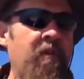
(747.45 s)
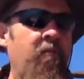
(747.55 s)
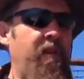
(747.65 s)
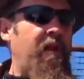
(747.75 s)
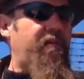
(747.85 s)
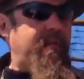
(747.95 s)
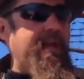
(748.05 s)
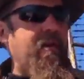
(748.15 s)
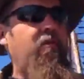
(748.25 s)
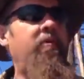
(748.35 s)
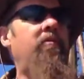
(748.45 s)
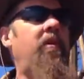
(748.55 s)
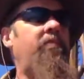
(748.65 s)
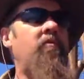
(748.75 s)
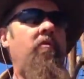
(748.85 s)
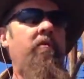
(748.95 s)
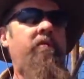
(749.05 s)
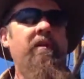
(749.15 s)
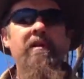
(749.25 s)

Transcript: without the caribou up north,